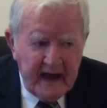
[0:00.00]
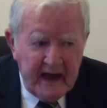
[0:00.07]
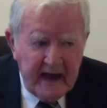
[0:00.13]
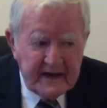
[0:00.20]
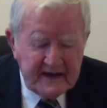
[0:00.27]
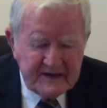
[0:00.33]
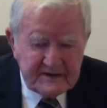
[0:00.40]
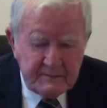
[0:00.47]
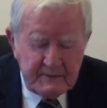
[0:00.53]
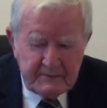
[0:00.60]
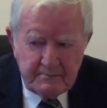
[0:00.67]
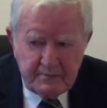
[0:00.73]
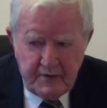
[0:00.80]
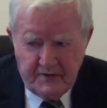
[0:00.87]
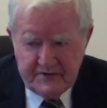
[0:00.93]

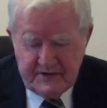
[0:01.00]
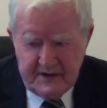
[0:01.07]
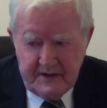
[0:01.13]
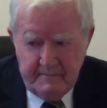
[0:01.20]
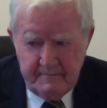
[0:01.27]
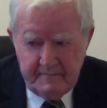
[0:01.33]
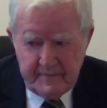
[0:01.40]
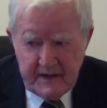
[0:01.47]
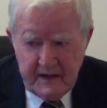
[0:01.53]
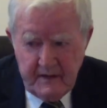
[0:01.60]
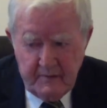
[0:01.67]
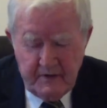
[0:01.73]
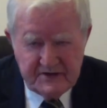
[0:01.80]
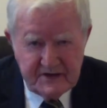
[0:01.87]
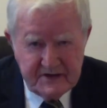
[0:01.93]
Elizabeth Prunty,
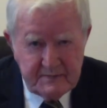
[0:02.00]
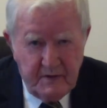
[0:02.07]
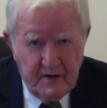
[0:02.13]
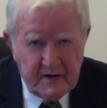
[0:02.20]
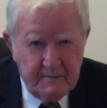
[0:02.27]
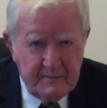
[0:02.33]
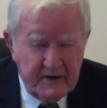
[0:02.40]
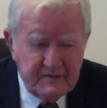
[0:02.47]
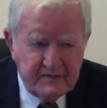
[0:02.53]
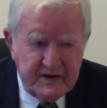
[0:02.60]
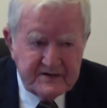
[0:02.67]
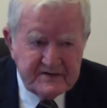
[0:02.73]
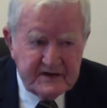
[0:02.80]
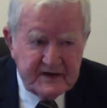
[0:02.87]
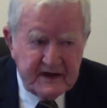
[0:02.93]
which I spoke about
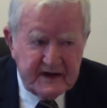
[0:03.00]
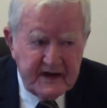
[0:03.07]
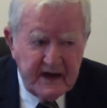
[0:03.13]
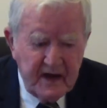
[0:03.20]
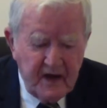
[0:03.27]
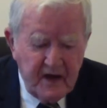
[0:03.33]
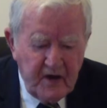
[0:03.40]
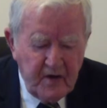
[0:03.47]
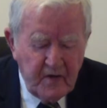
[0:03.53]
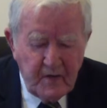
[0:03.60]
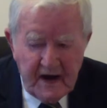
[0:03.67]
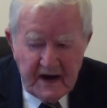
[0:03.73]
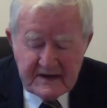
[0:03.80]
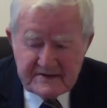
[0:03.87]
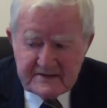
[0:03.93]
recently, who
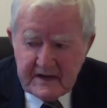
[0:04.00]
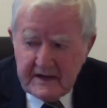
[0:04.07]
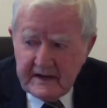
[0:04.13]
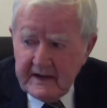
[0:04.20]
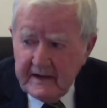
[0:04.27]
has